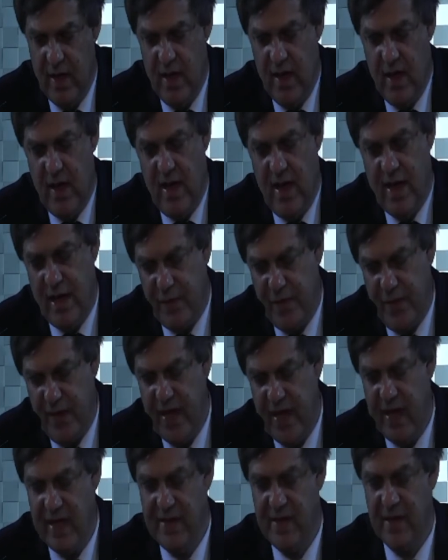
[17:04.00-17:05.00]
And I think
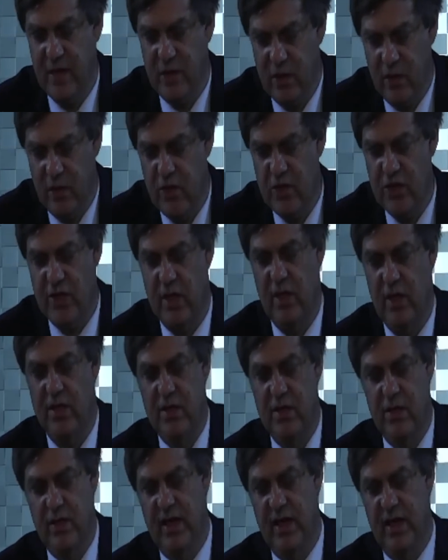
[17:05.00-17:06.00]
it's crucial to
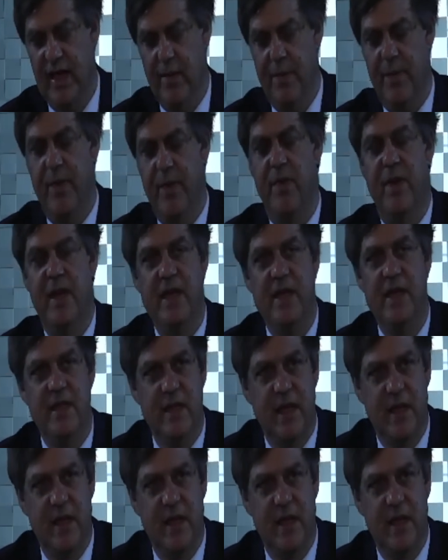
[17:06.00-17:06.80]
keep these